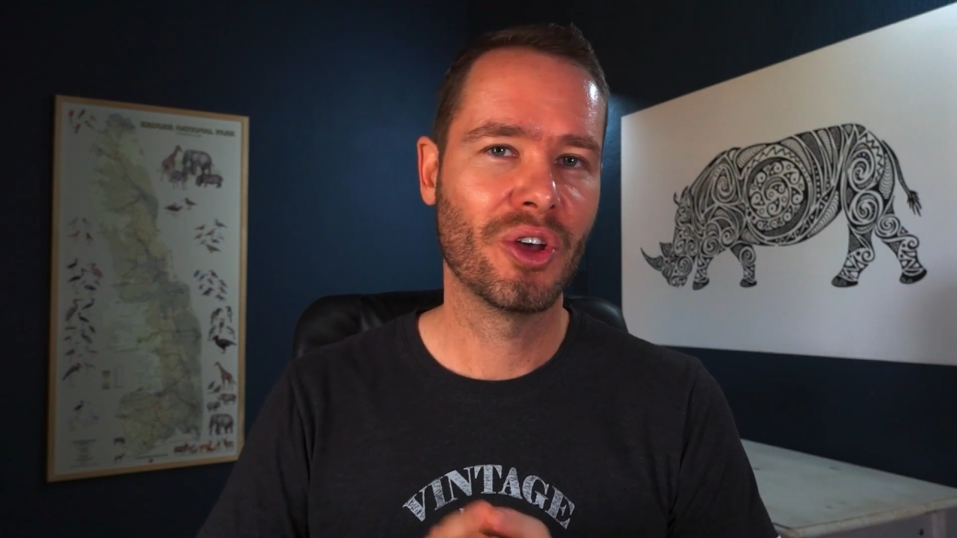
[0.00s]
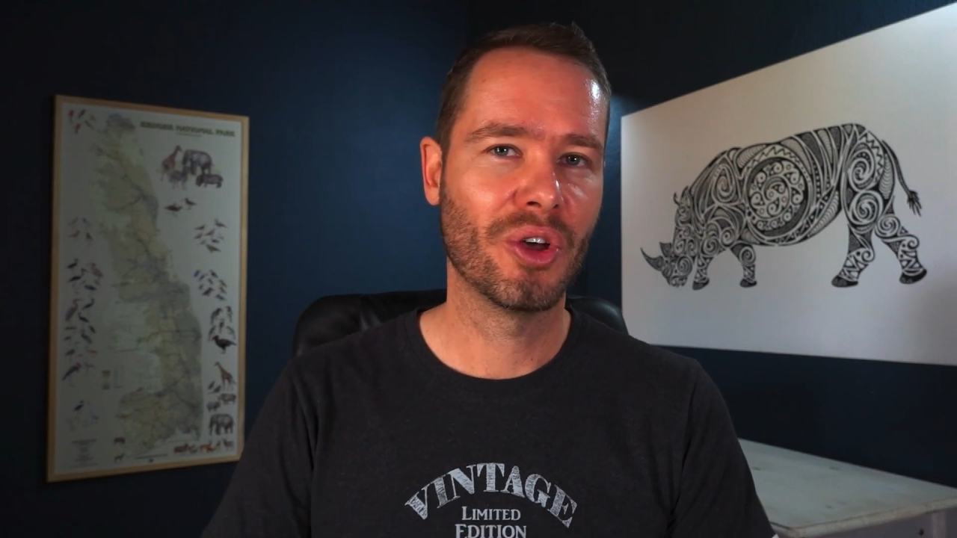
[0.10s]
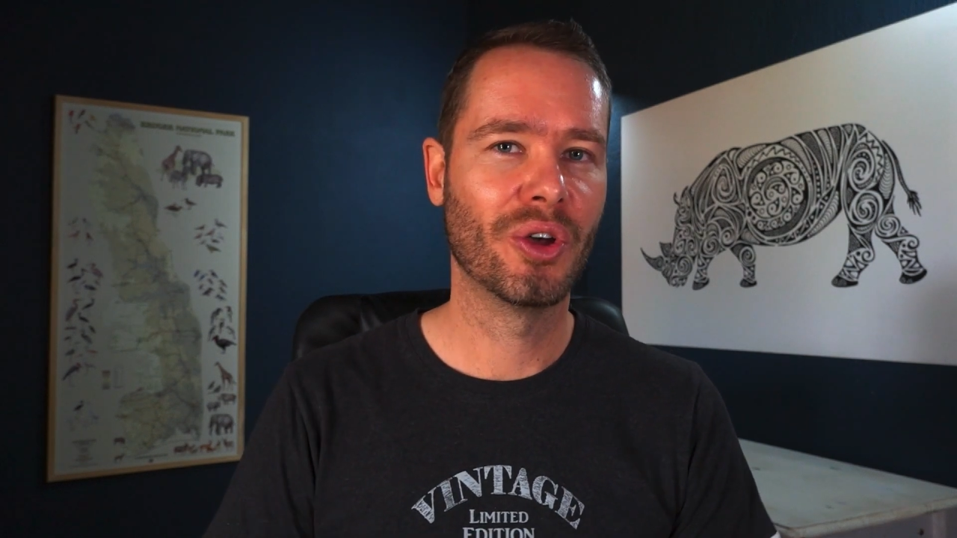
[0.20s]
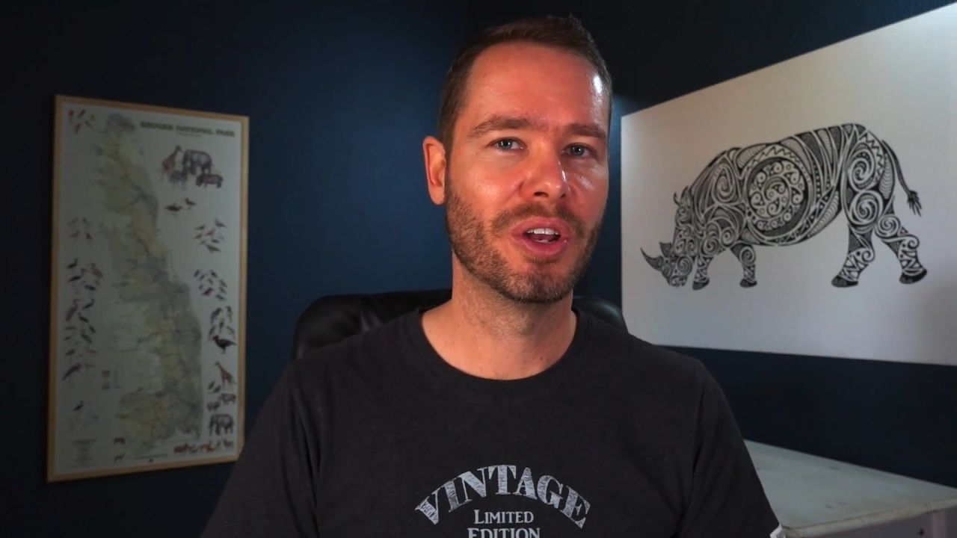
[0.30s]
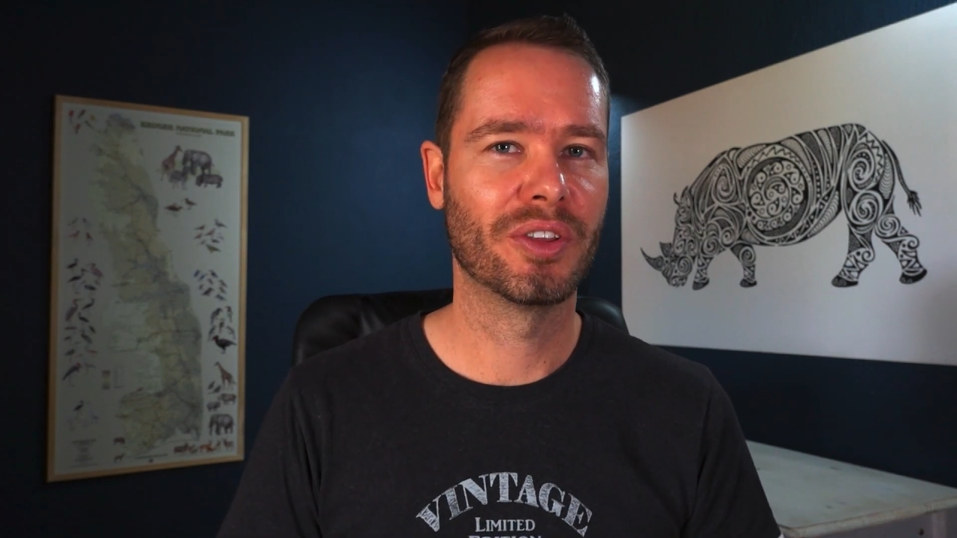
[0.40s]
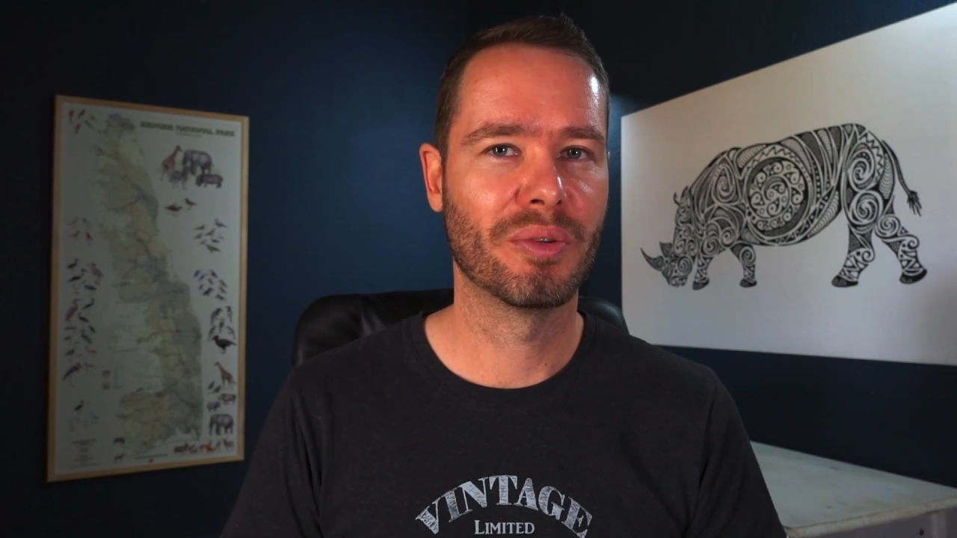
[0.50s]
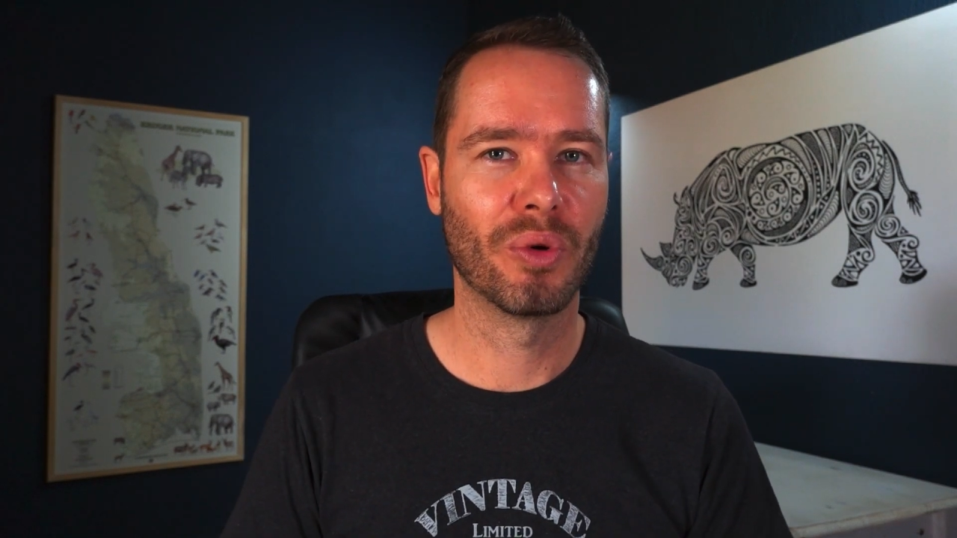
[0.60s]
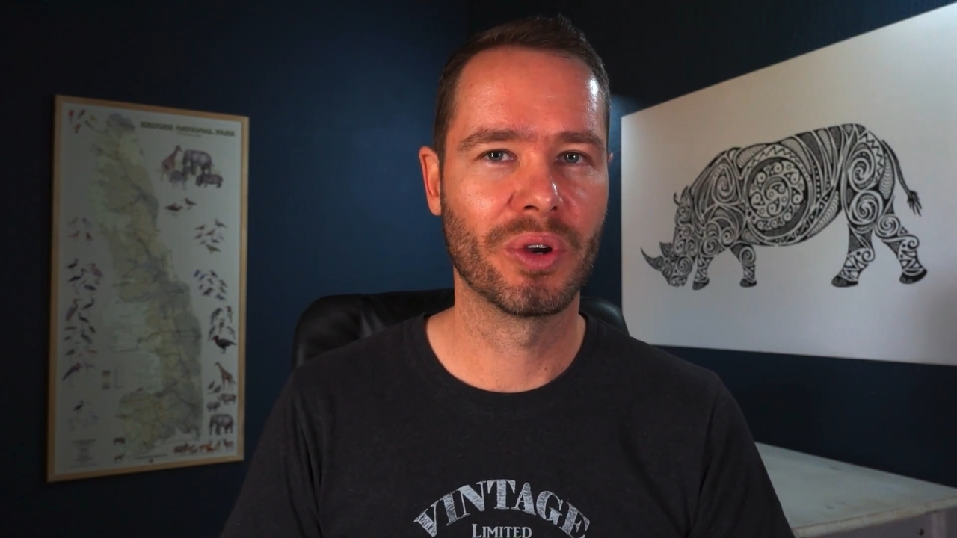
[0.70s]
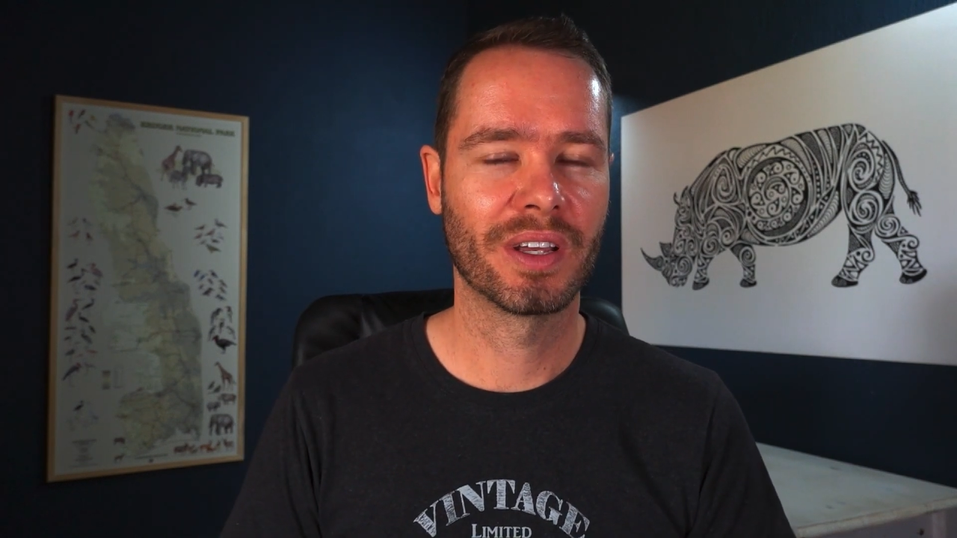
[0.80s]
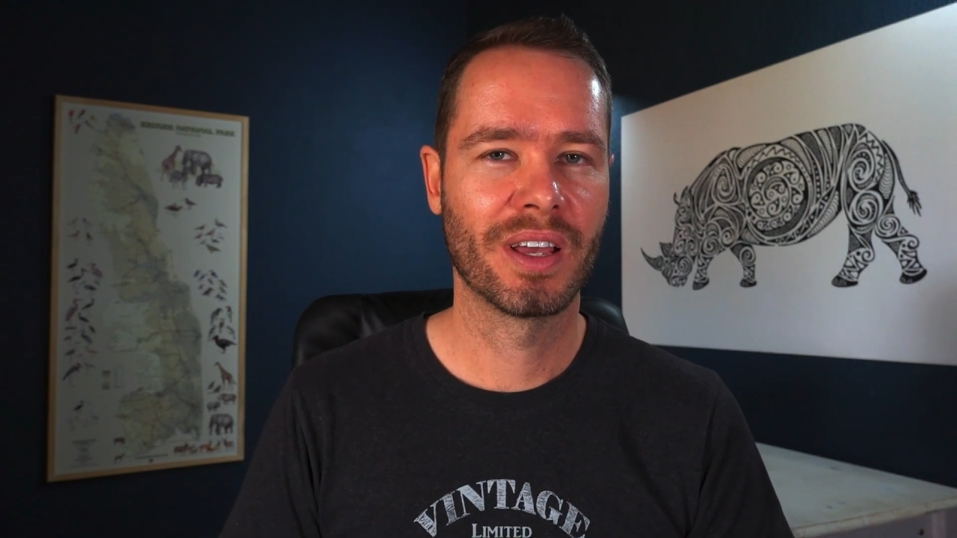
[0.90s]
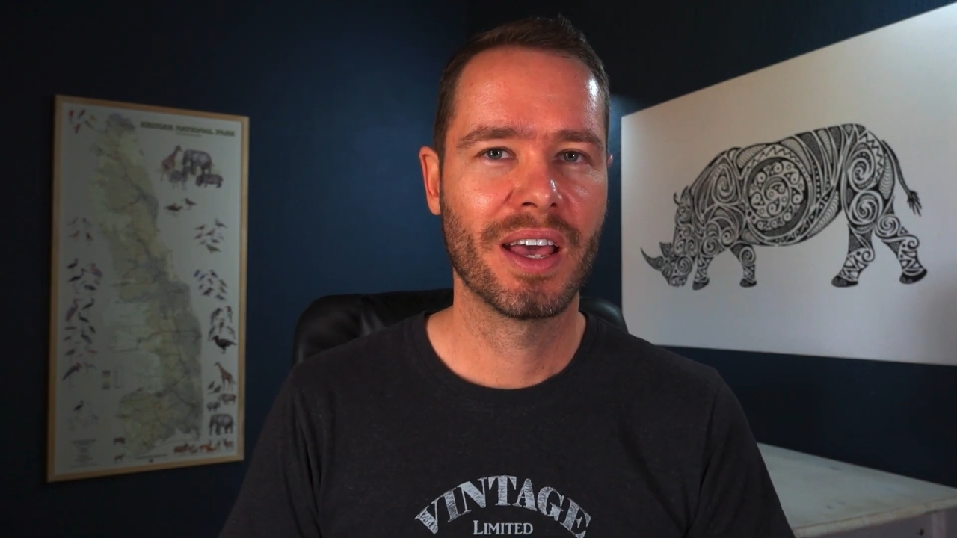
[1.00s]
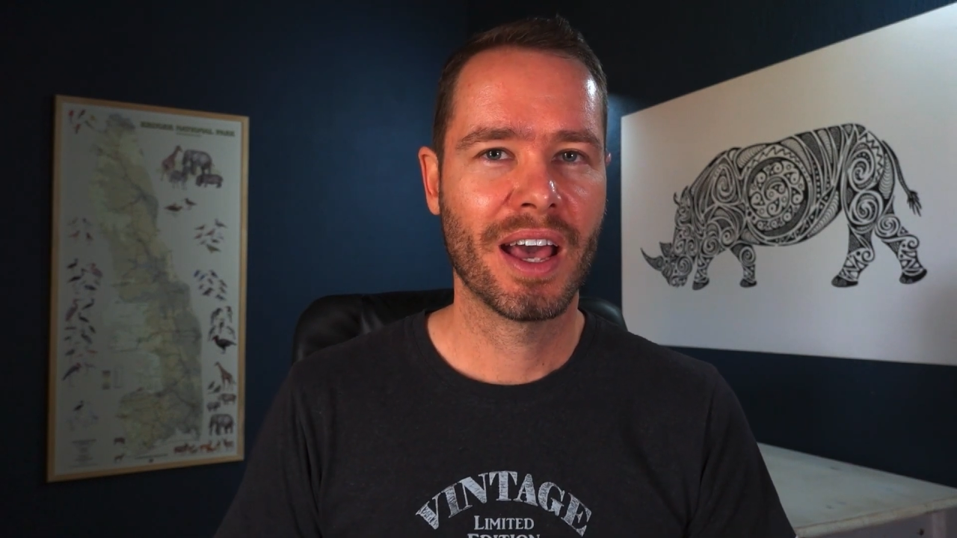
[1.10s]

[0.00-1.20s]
early in the morning.